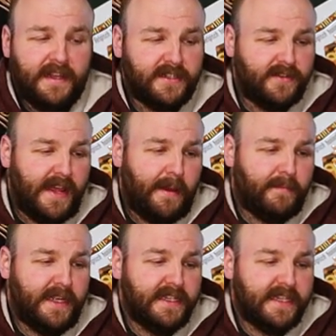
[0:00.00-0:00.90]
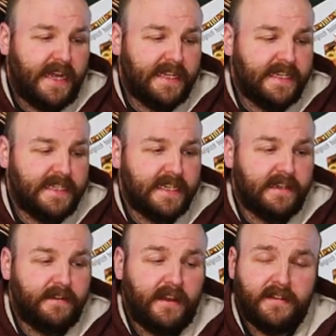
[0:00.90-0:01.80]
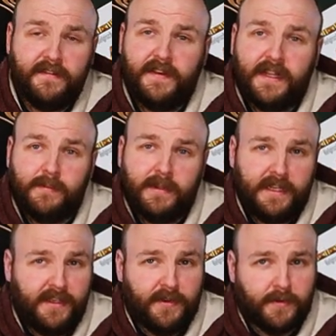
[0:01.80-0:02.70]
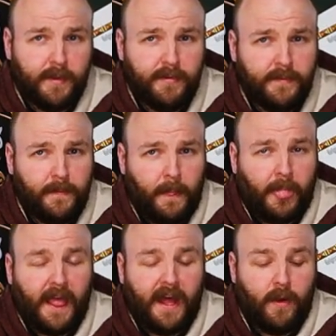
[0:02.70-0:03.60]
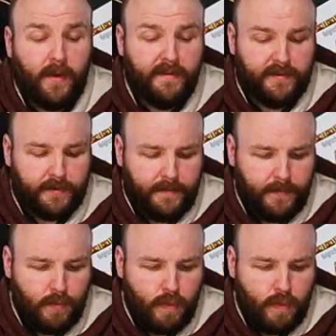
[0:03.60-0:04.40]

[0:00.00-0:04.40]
So that means that it is not available in Europe. However,